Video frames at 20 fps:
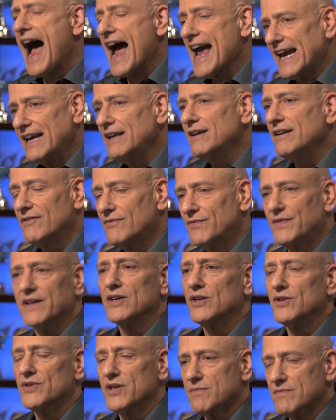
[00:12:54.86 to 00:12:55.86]
I
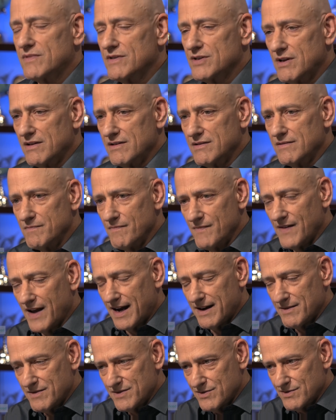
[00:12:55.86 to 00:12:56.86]
feel that
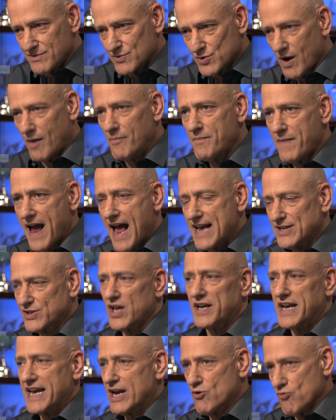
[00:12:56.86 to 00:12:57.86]

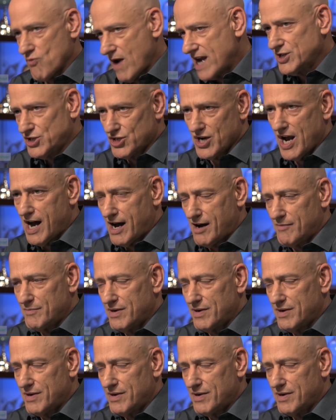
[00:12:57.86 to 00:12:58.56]
Trump has done a great